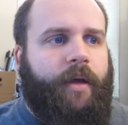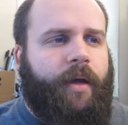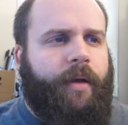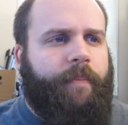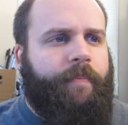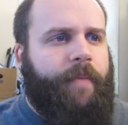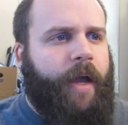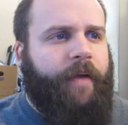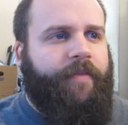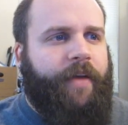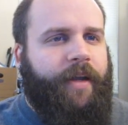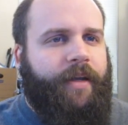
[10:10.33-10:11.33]

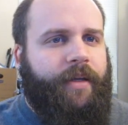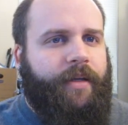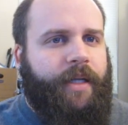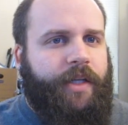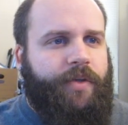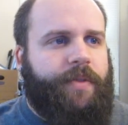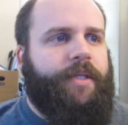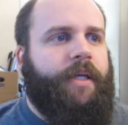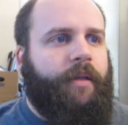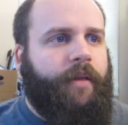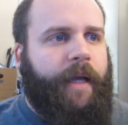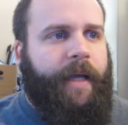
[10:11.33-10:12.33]
I find it
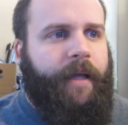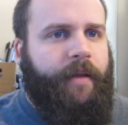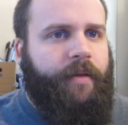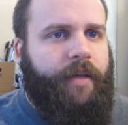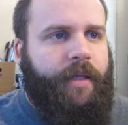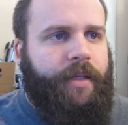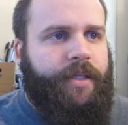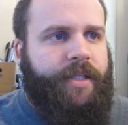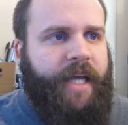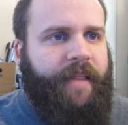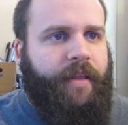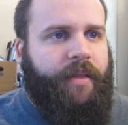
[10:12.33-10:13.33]
interesting that the set